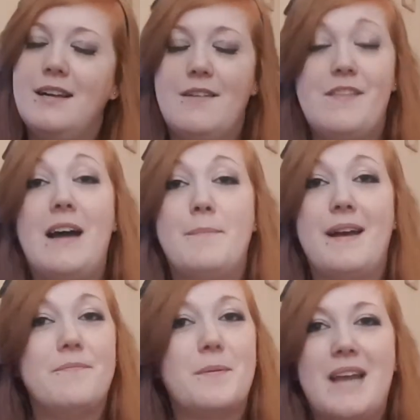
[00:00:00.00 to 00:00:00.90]
That
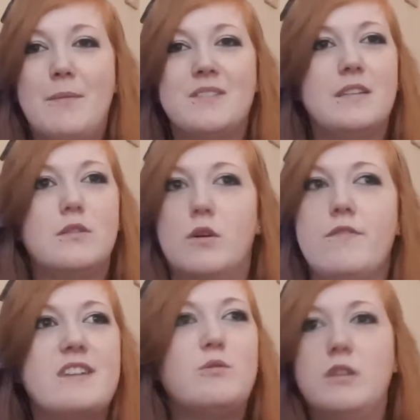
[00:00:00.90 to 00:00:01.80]
bit, I mean, I'm sitting there going,
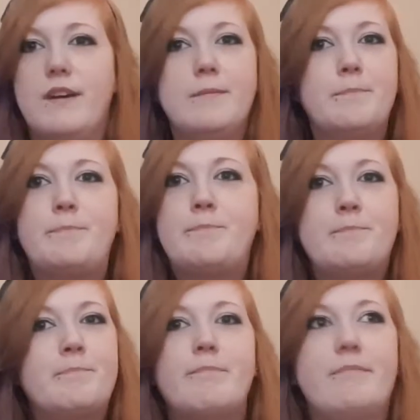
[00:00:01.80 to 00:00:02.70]
that's no Levi.
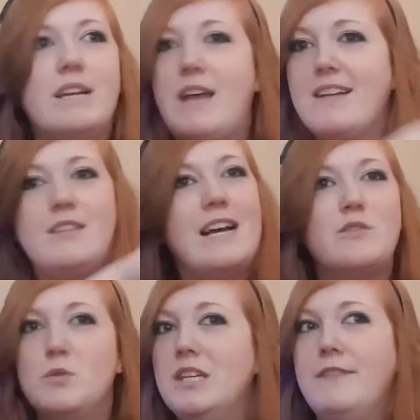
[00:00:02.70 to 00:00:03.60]
That's
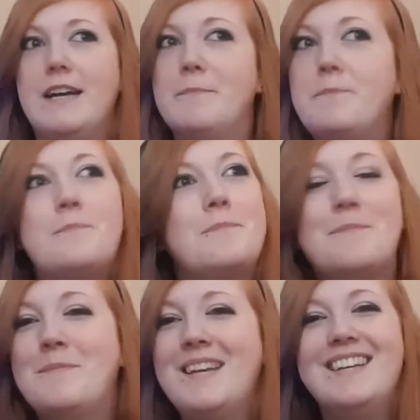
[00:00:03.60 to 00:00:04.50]
no Levi.
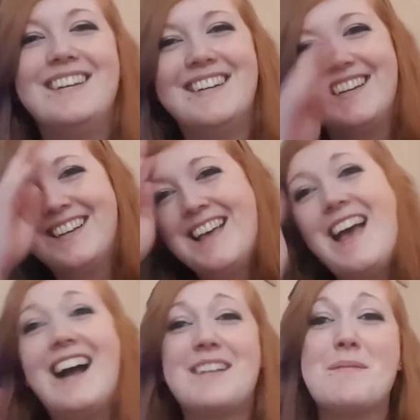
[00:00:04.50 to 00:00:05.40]

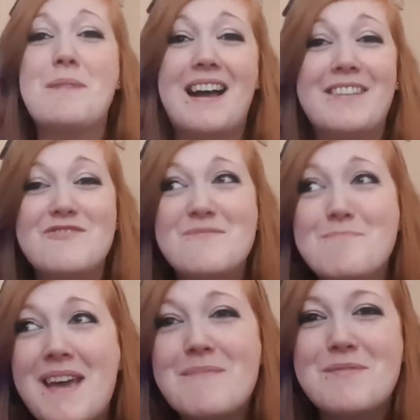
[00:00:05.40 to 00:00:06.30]
I can
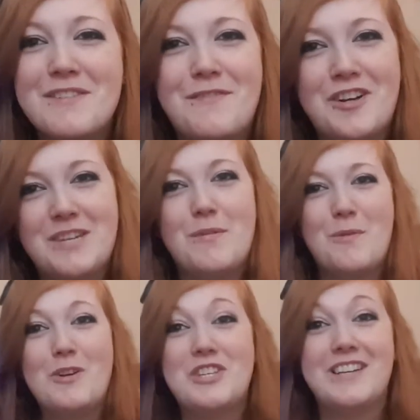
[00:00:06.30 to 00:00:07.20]
remember the first time I
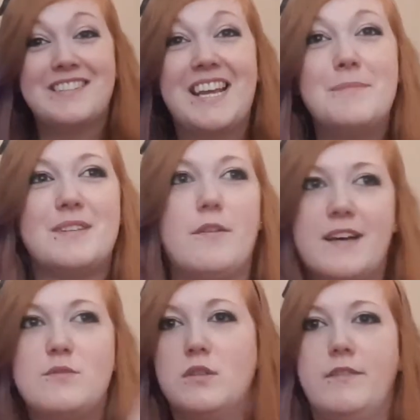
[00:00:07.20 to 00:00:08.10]
watching it saying to myself,
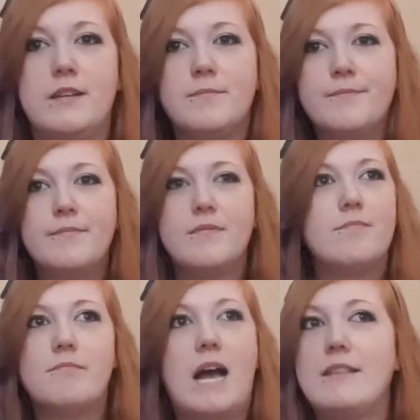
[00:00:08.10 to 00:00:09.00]
that's no Levi.
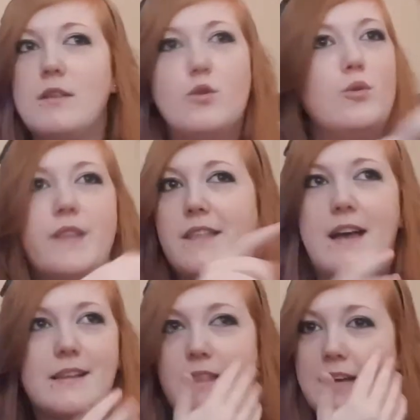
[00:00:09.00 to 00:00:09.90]
No,
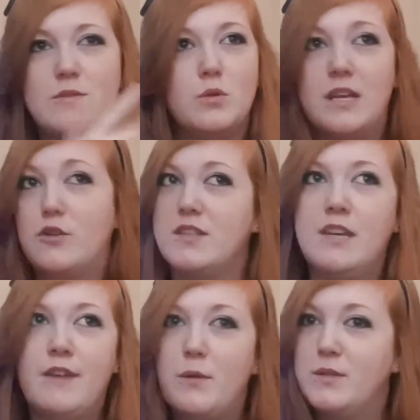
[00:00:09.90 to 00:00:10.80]
that's no, because
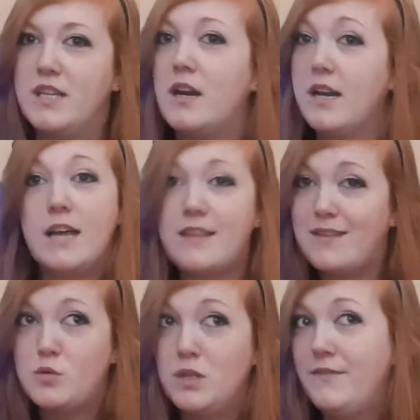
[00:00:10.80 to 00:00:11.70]
Levi was there and
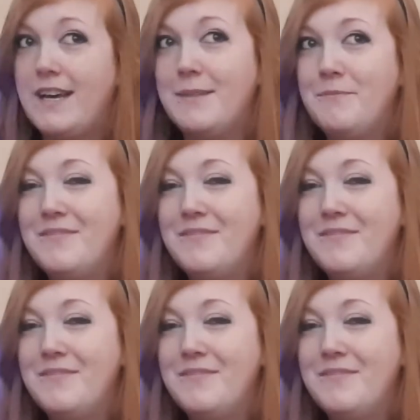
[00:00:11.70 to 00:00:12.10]
that's no Levi.